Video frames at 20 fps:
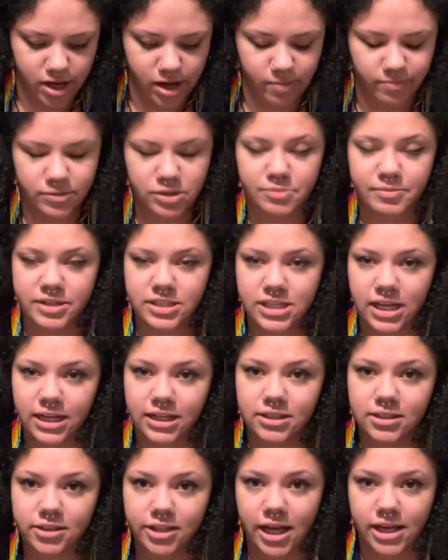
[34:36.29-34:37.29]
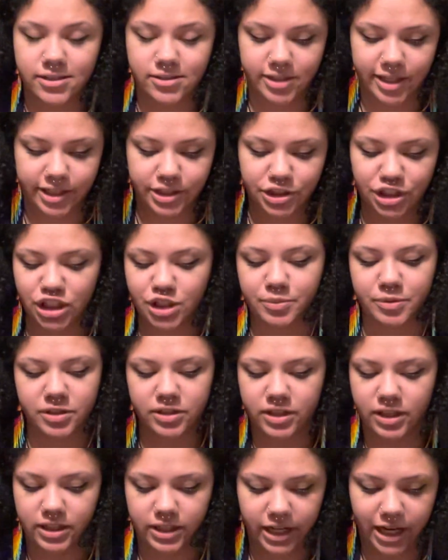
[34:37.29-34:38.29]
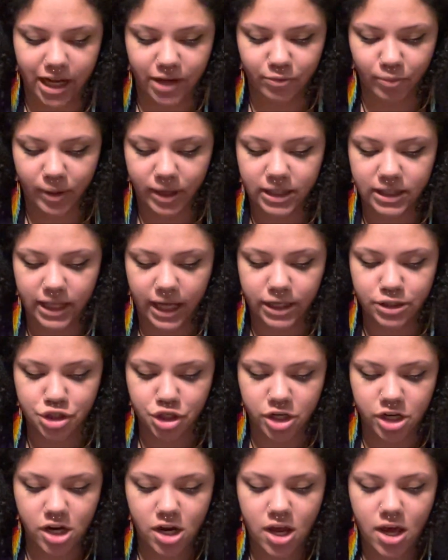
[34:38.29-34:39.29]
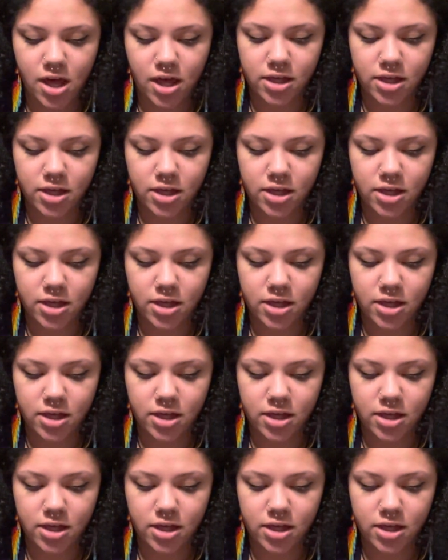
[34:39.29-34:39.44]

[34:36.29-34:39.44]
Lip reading: This is my second to last like Shakespeare thing that I have in my collection.